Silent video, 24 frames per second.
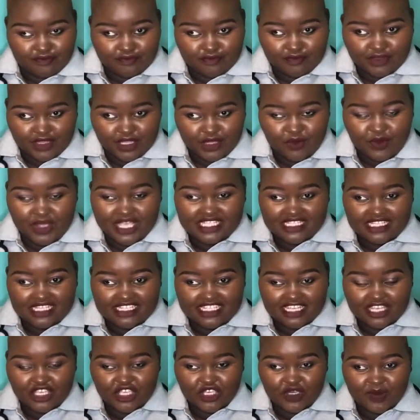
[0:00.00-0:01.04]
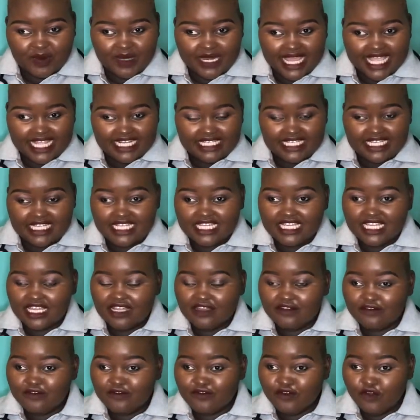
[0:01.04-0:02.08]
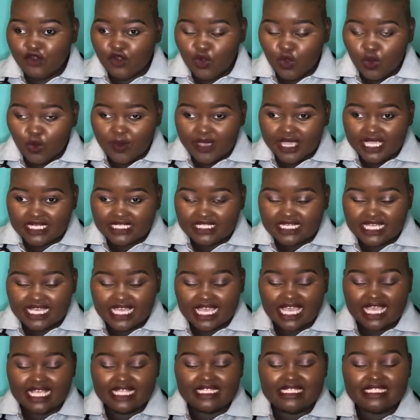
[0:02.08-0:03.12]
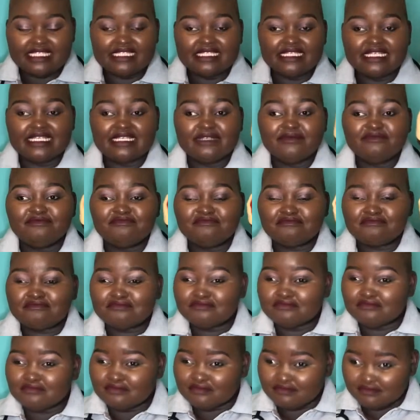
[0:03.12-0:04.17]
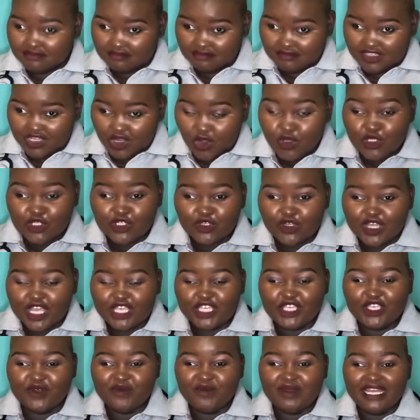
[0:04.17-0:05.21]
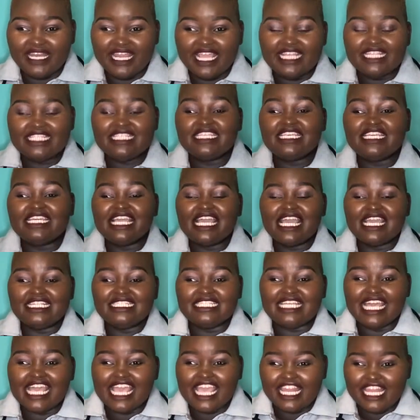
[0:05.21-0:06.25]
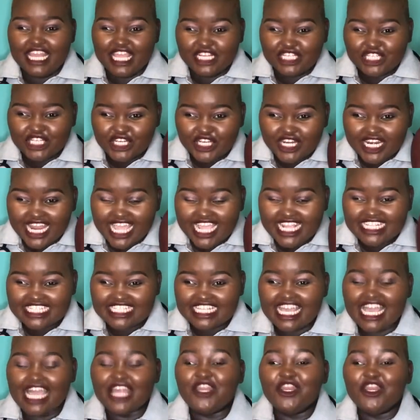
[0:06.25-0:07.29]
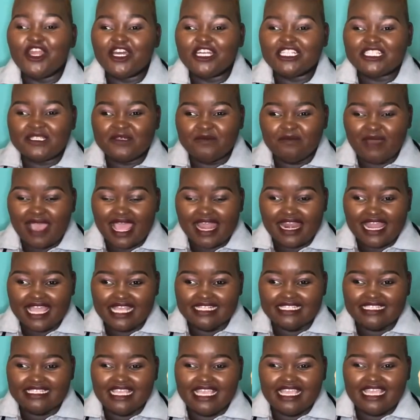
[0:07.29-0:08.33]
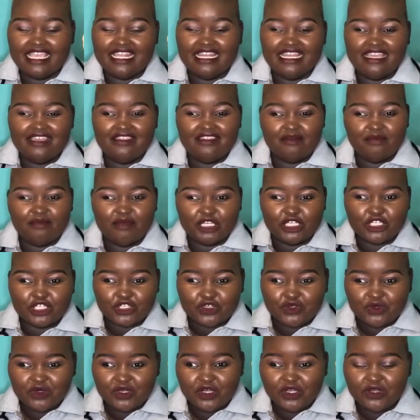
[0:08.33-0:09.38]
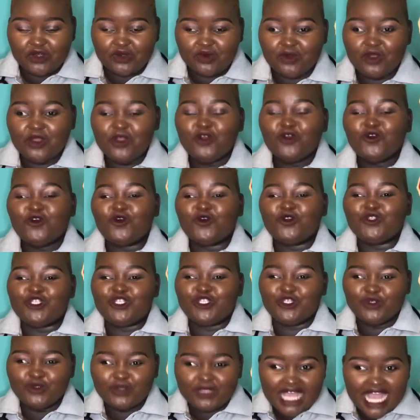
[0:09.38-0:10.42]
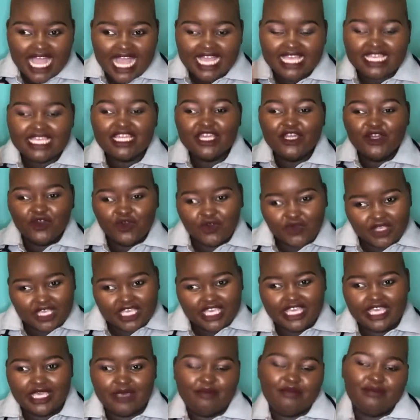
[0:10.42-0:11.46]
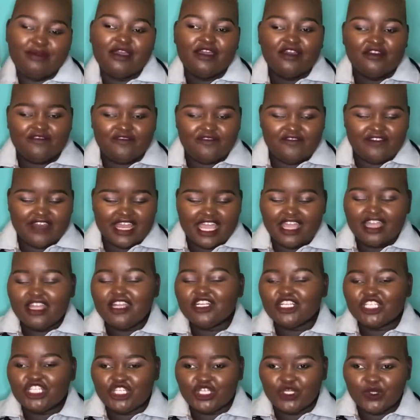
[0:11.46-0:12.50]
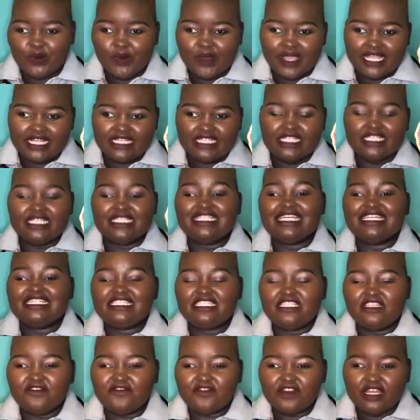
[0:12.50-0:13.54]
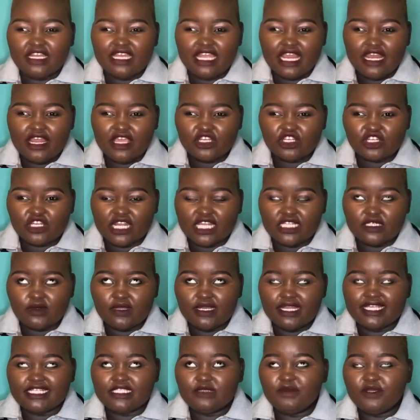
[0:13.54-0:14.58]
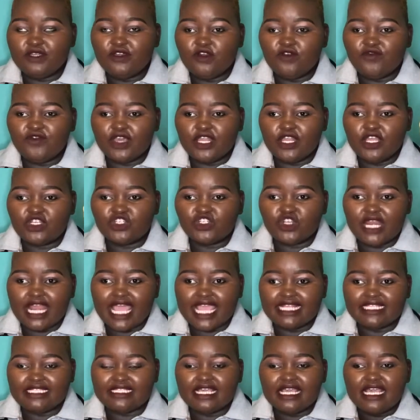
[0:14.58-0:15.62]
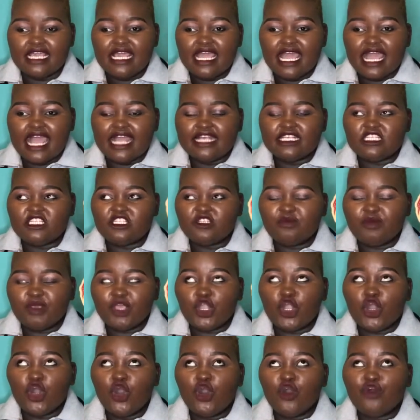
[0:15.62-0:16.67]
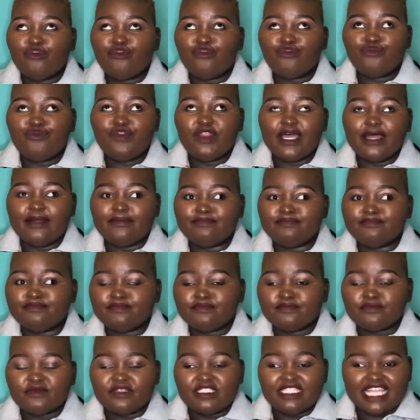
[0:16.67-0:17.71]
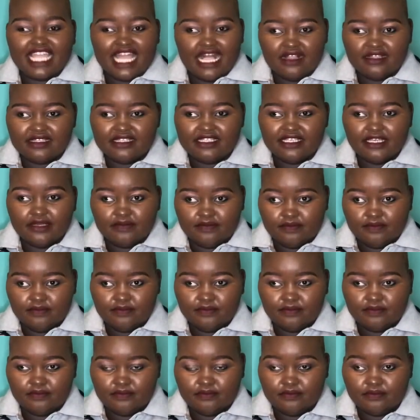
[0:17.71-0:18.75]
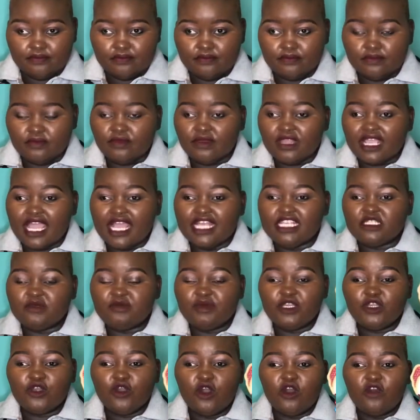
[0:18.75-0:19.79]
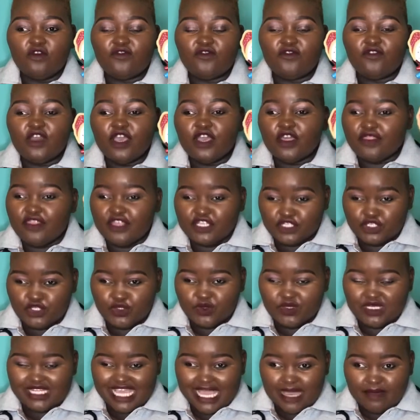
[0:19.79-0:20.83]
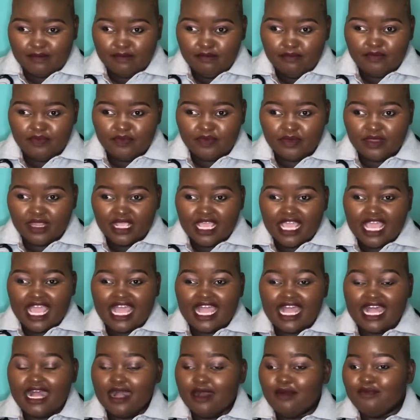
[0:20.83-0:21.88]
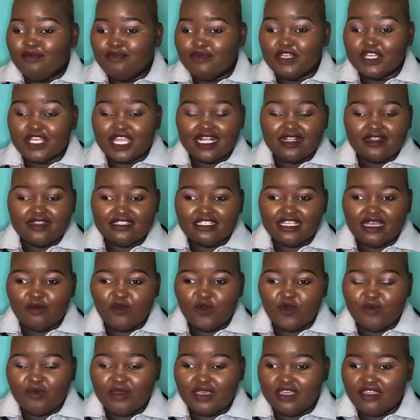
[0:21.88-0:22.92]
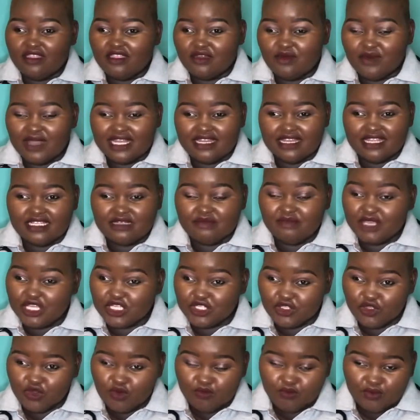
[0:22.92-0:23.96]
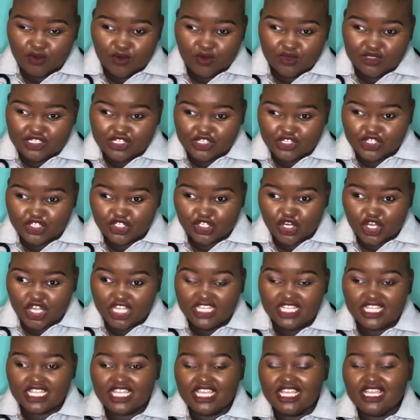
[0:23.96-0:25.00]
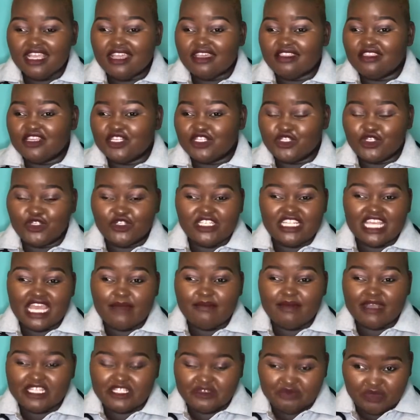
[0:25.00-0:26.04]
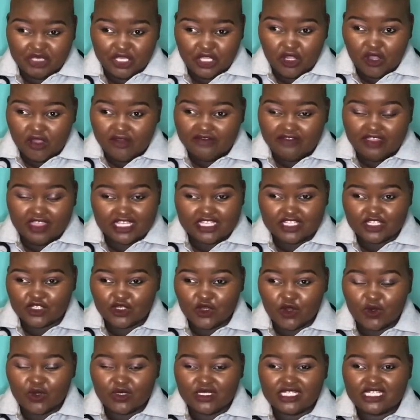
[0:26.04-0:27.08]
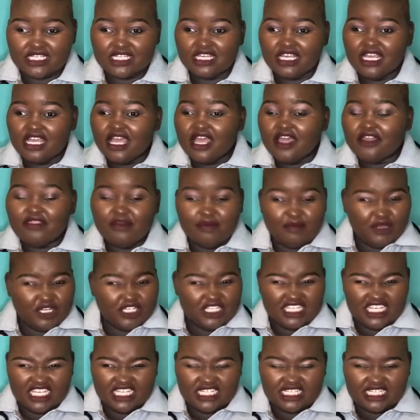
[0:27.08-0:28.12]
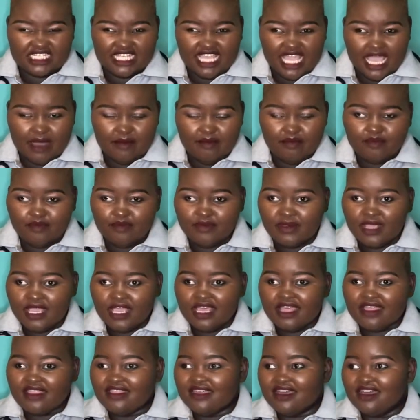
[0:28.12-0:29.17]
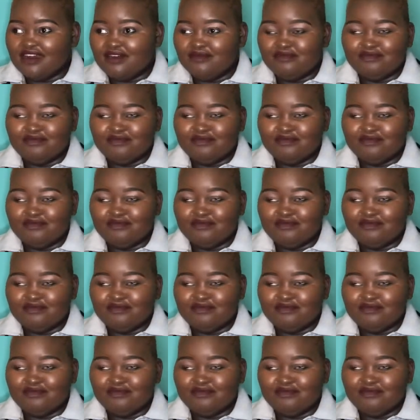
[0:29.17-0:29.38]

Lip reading: waste is accumulating, fluid is also accumulating, and the electrolytes are not balanced. They can either be too low or too high, or keep fluctuating. The different electrolytes, when I speak of electrolytes, I speak of the calcium, I speak of the sodium. The calcium will be the one that makes your bones strong. The sodium, I speak of the salt, the potassium, the